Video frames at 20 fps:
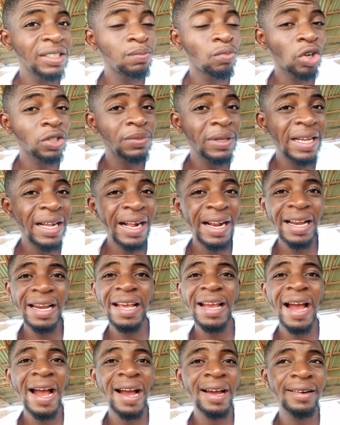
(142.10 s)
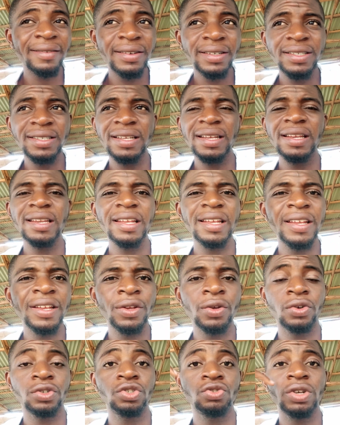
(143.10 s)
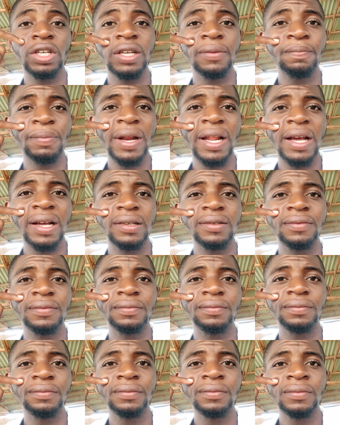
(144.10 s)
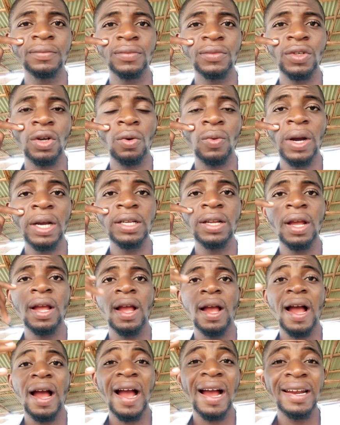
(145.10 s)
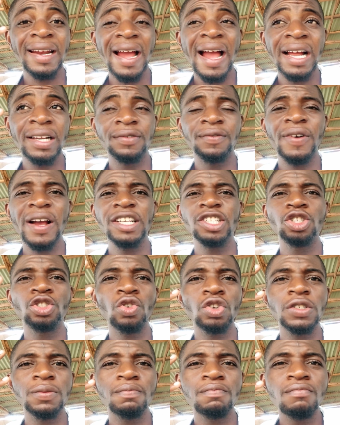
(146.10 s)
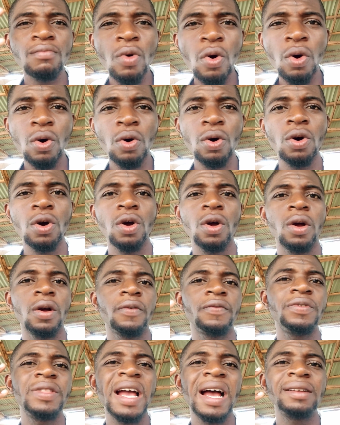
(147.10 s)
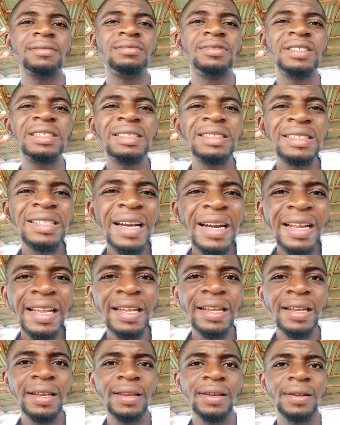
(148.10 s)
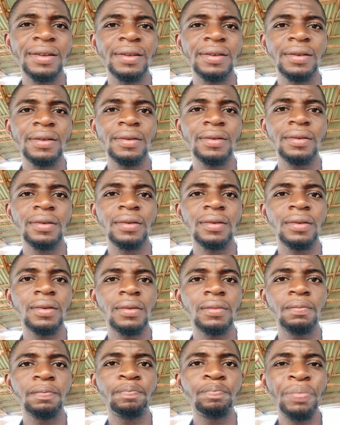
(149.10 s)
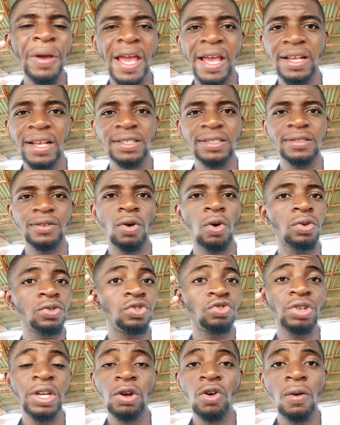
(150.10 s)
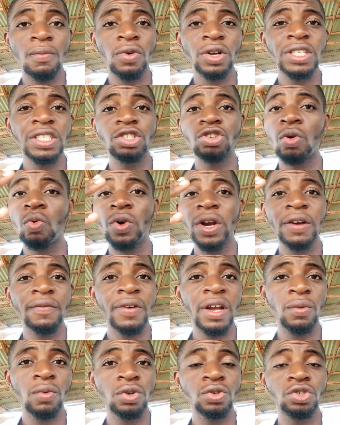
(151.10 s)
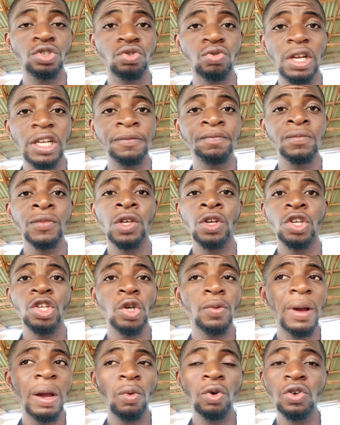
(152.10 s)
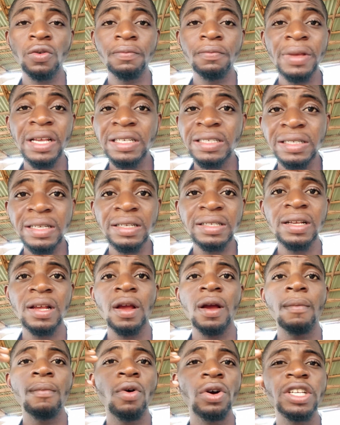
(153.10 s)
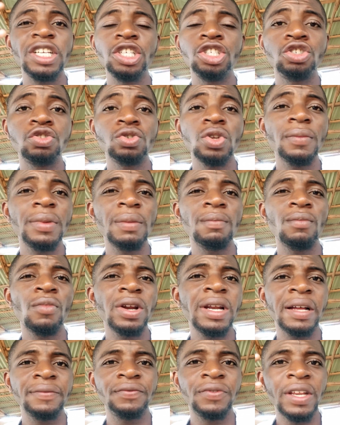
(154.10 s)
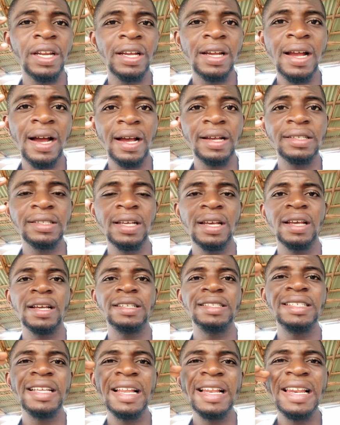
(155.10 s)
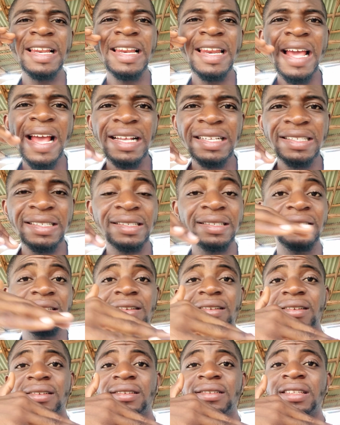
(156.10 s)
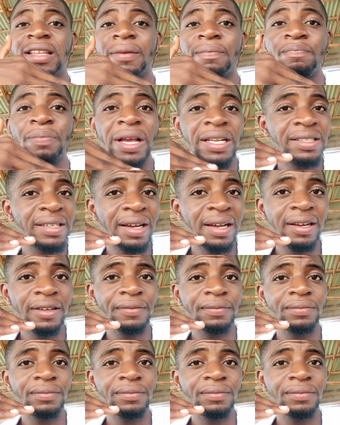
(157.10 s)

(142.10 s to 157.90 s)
Must be clear and written in your trading plan. All right. And I advise not more than three pairs or three commodities or whatever you want to trade. You might want to mix it, but it should not be more than three, guys. The less, the better.